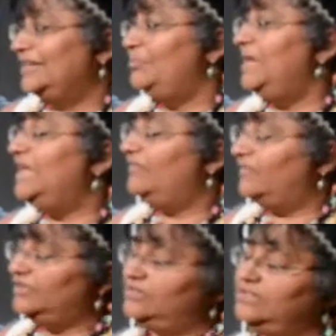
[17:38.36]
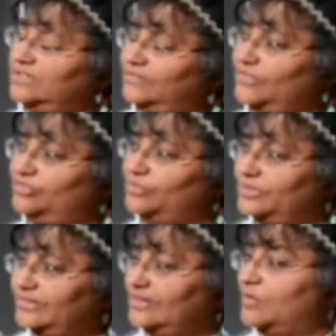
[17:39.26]
meaningful to
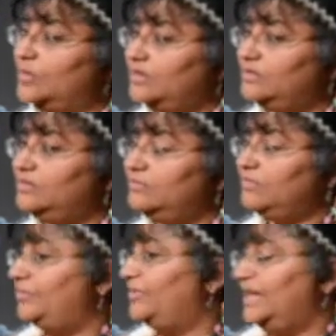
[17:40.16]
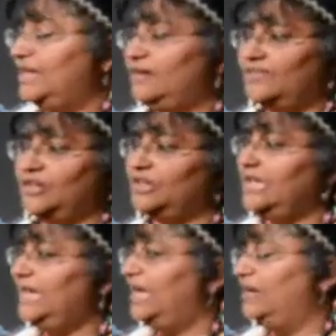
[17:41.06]
individuals or representative of their
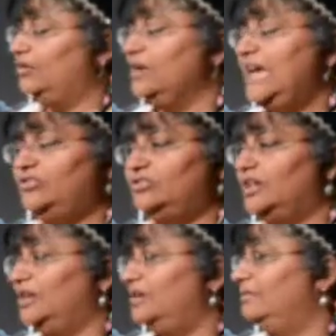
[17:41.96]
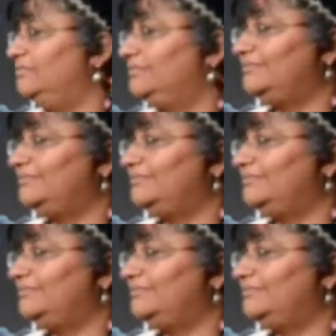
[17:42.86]
clan or nation.